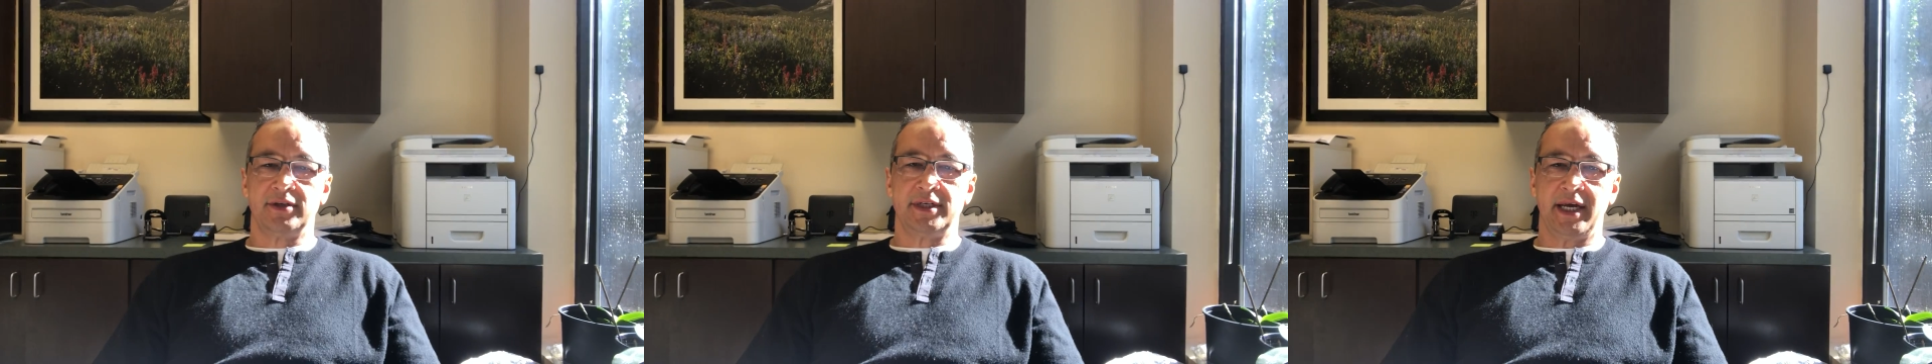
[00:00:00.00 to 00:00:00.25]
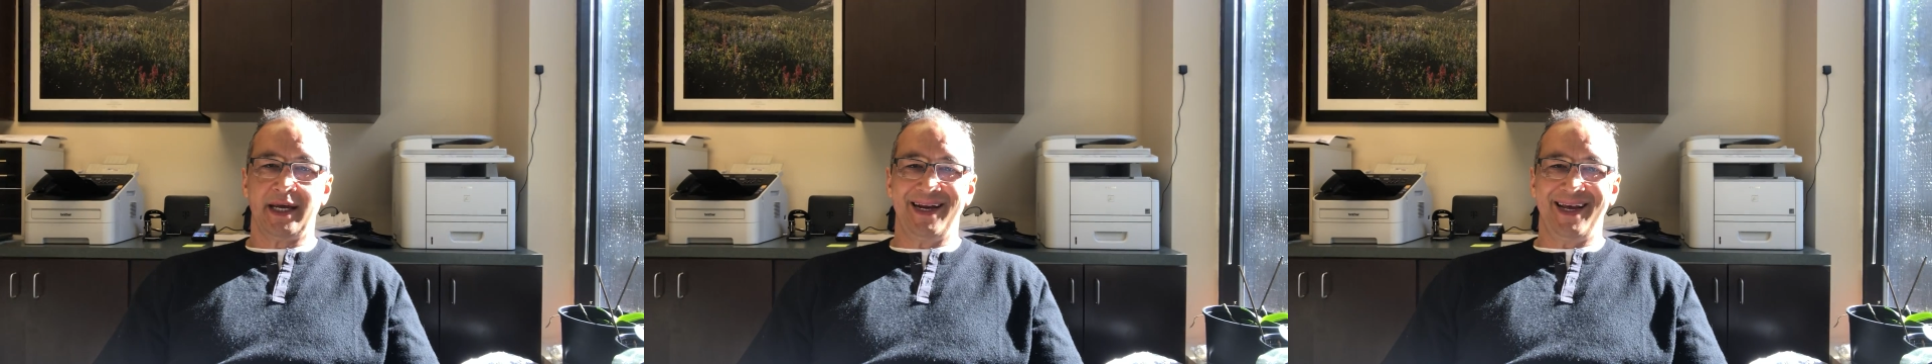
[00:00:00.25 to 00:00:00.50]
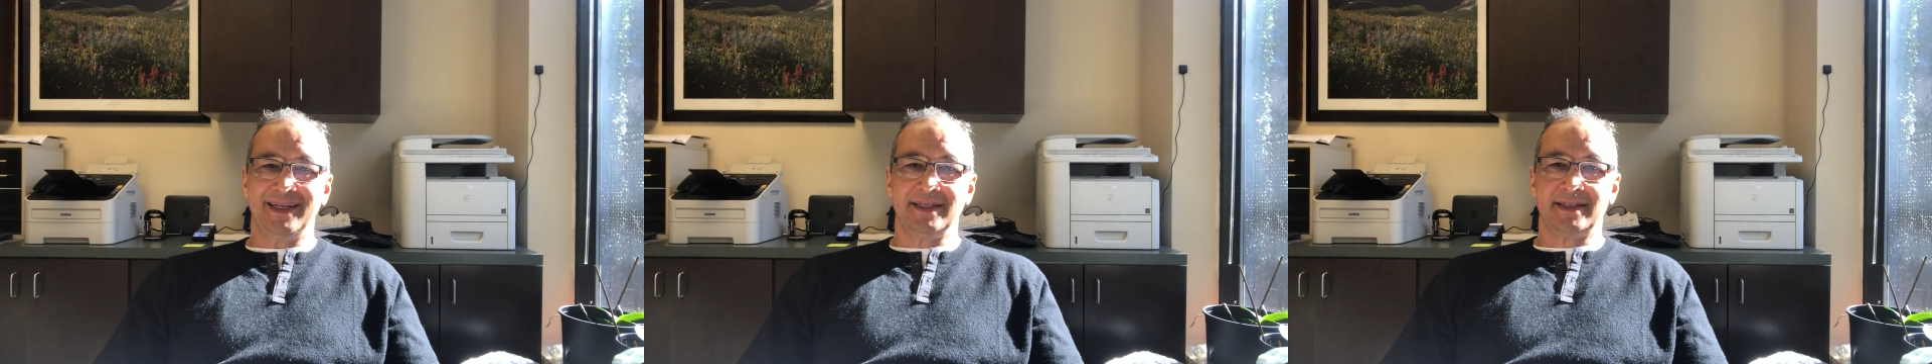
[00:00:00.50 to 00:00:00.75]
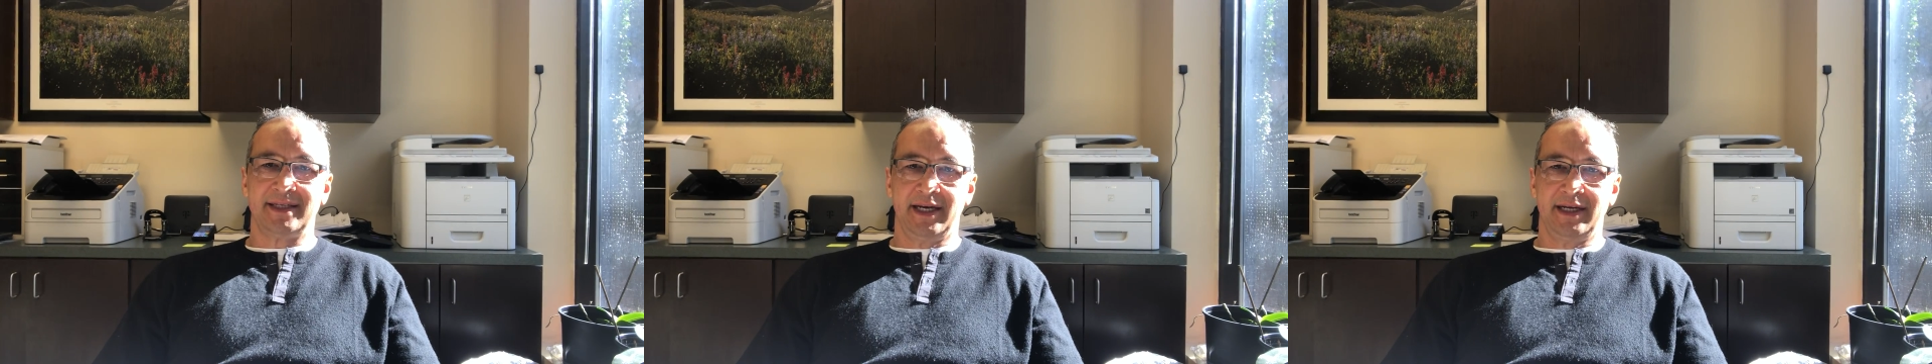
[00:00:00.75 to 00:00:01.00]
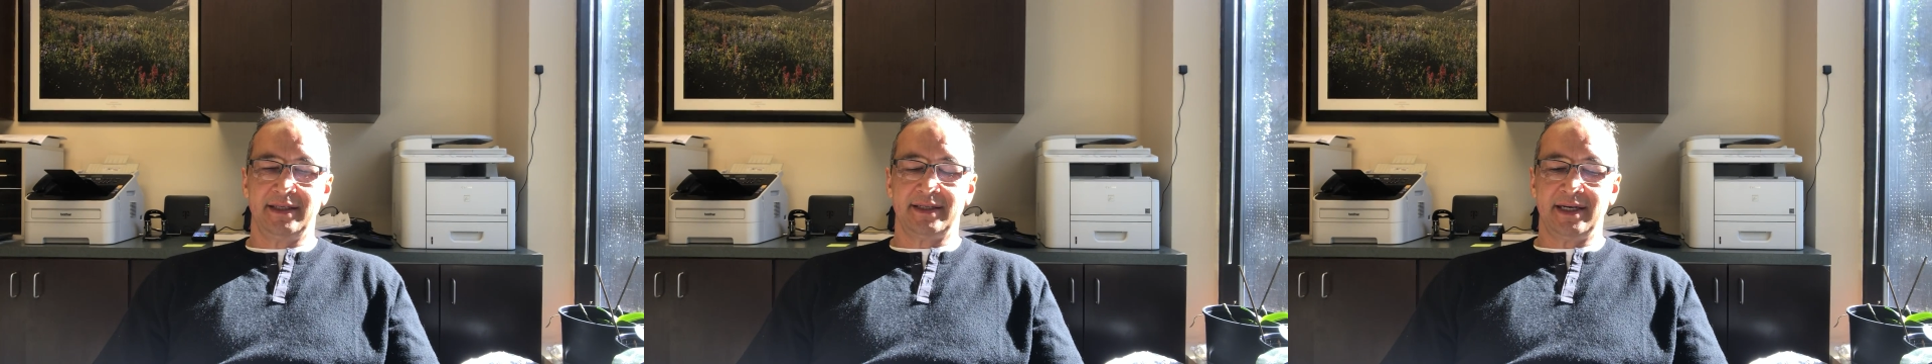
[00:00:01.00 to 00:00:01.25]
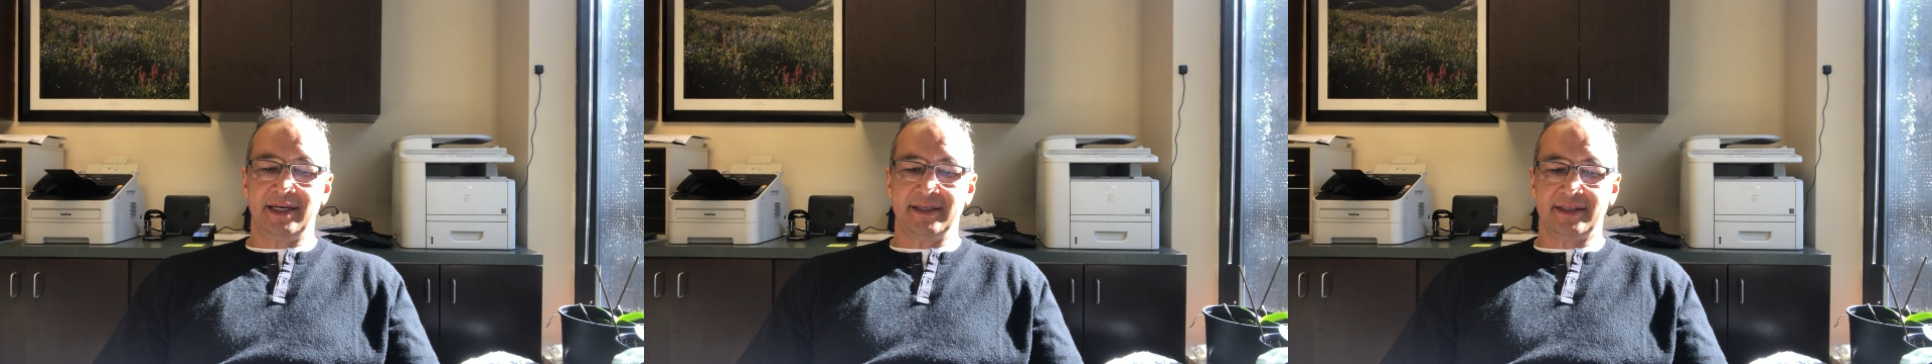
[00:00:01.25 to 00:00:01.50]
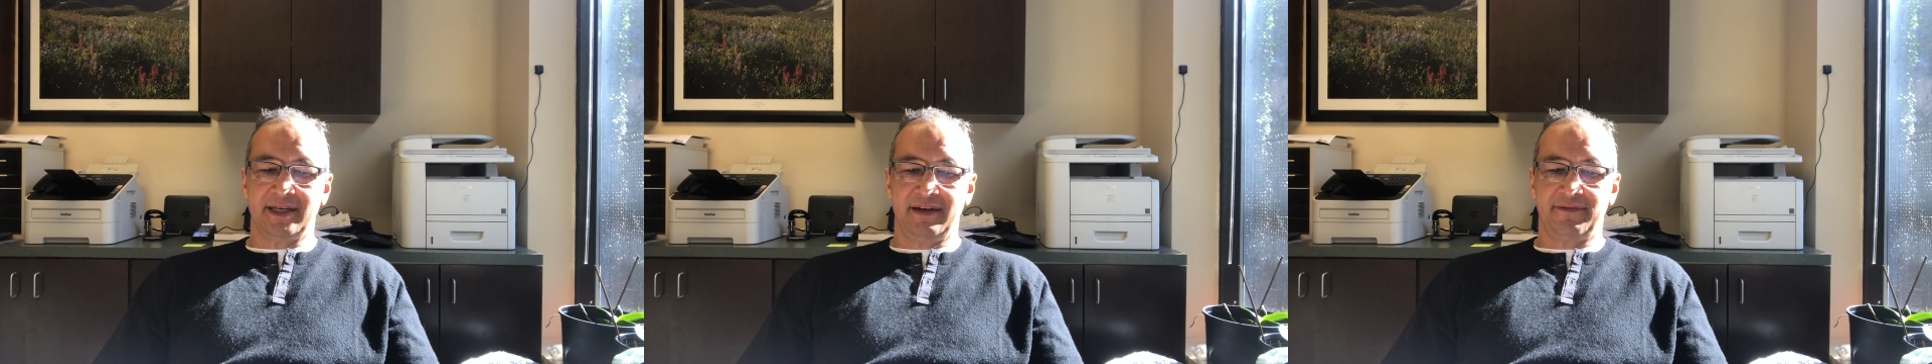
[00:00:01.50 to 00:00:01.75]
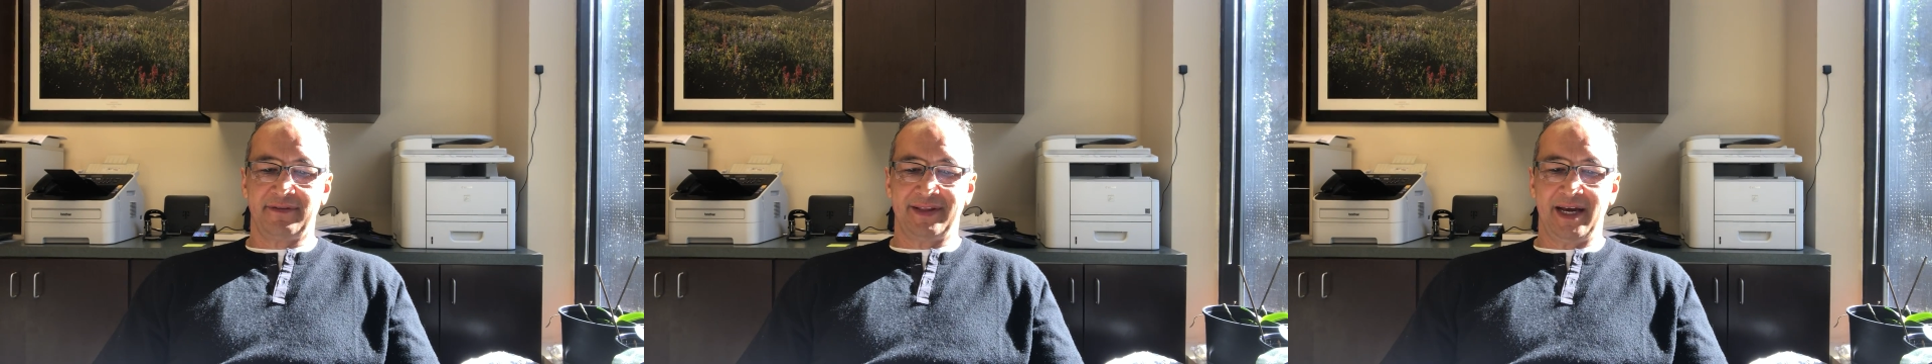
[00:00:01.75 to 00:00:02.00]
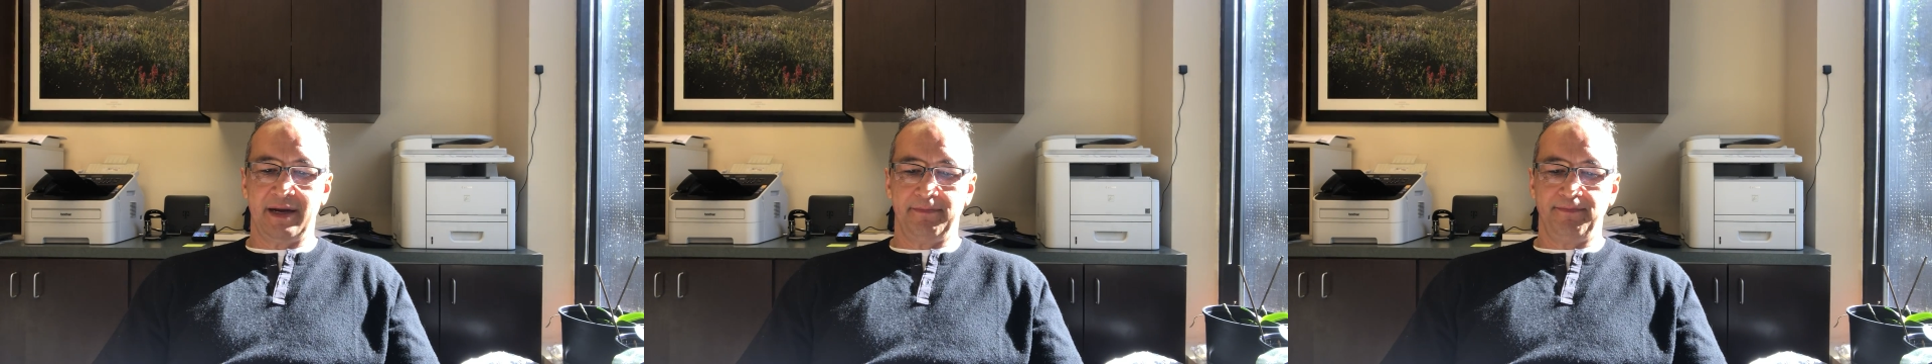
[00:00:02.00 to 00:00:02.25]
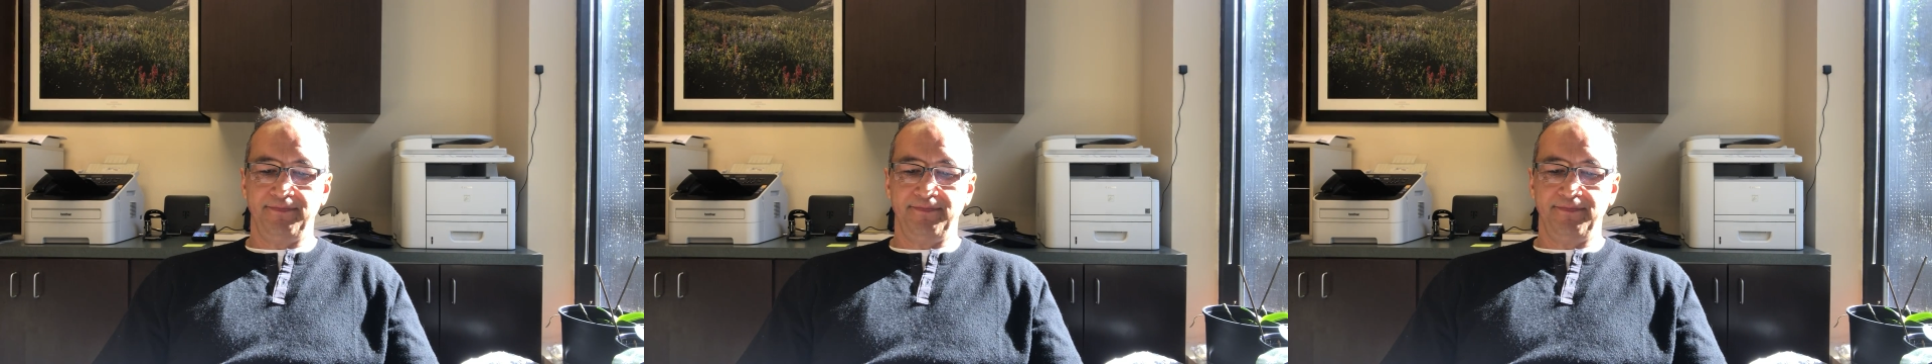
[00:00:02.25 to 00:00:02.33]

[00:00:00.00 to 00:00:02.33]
taking NSAIDs, an NSAID for that.